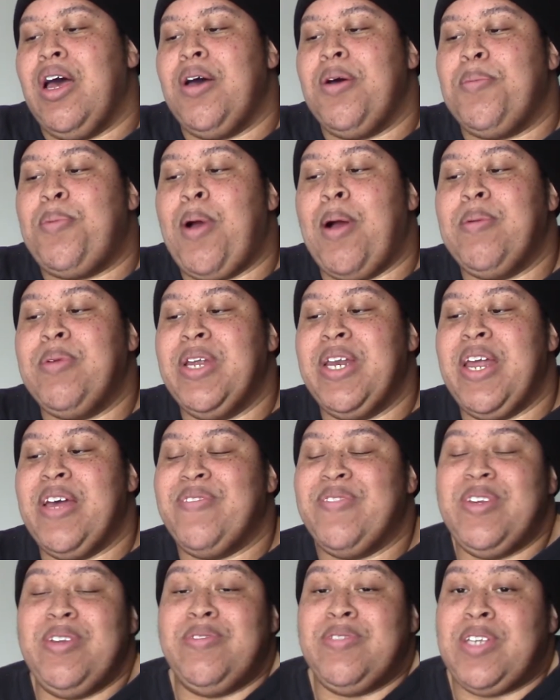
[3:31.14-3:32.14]
probably didn't
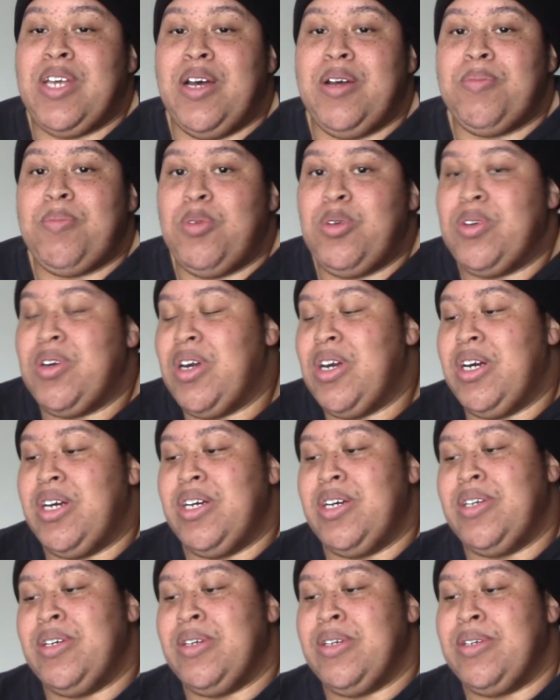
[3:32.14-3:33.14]
have enough time
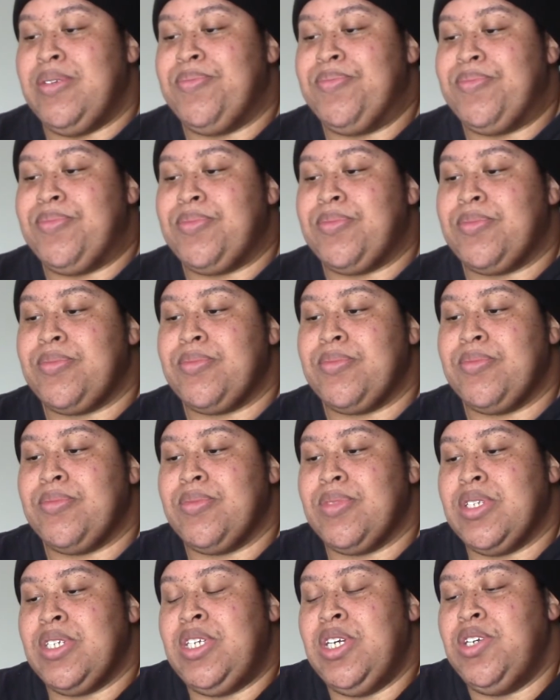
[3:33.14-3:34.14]
where
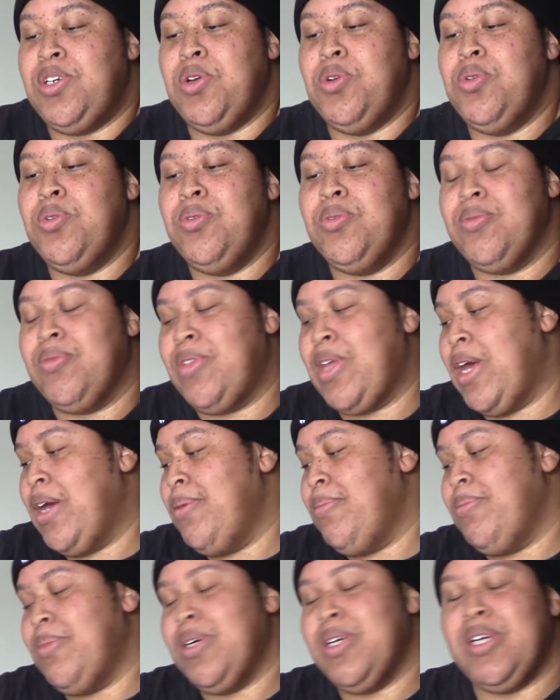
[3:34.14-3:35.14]
to do
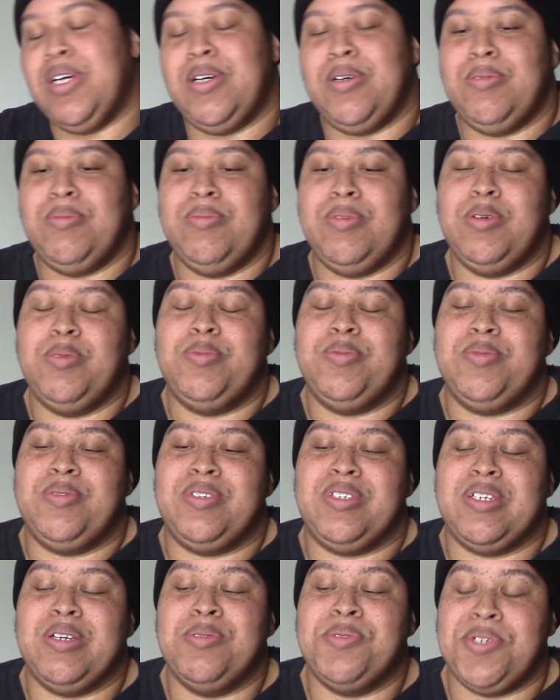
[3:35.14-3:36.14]
that, but
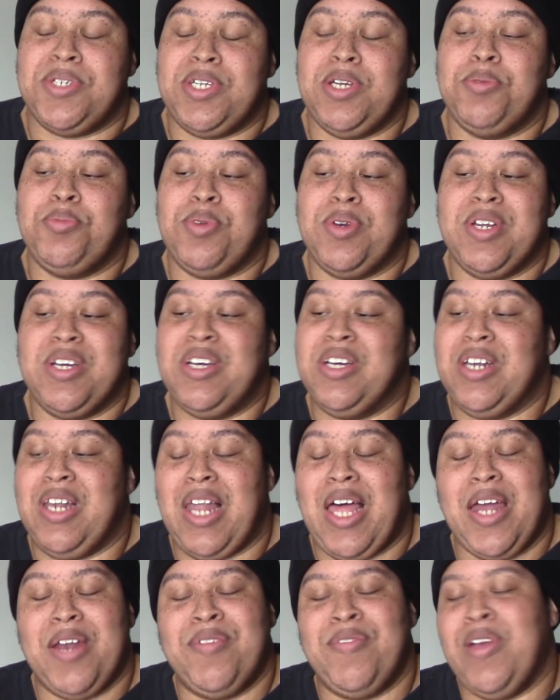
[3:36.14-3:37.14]
it was still pretty good. A
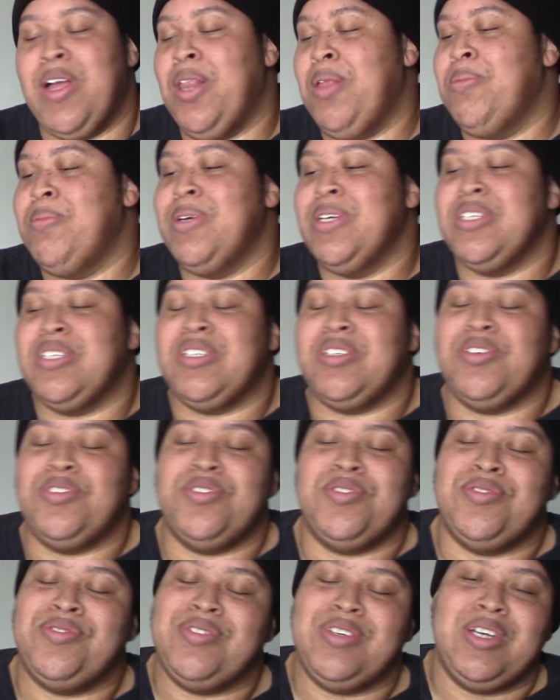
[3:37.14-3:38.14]
lot of elements
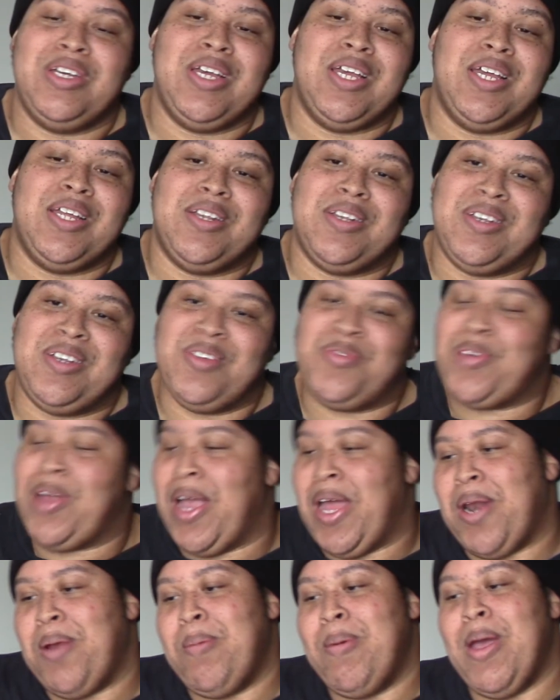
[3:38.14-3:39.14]
of different
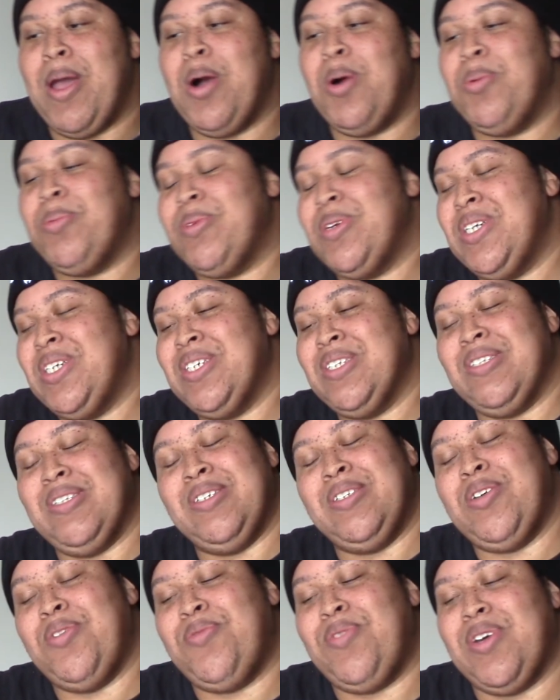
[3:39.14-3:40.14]
anime openings and
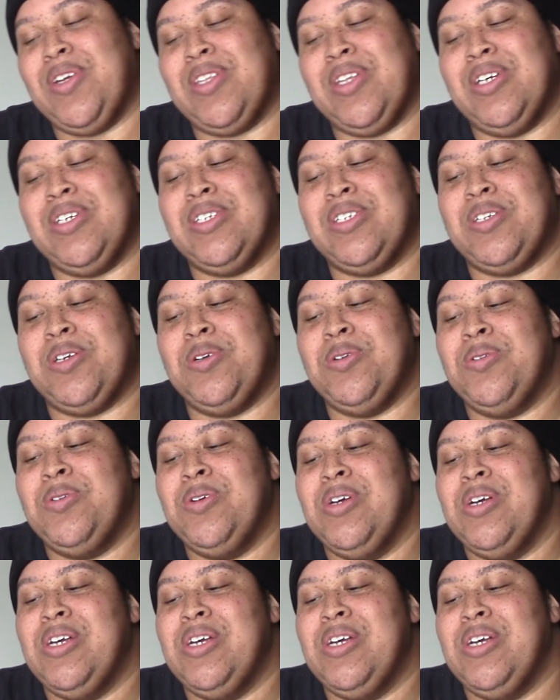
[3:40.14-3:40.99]
stuff like that, so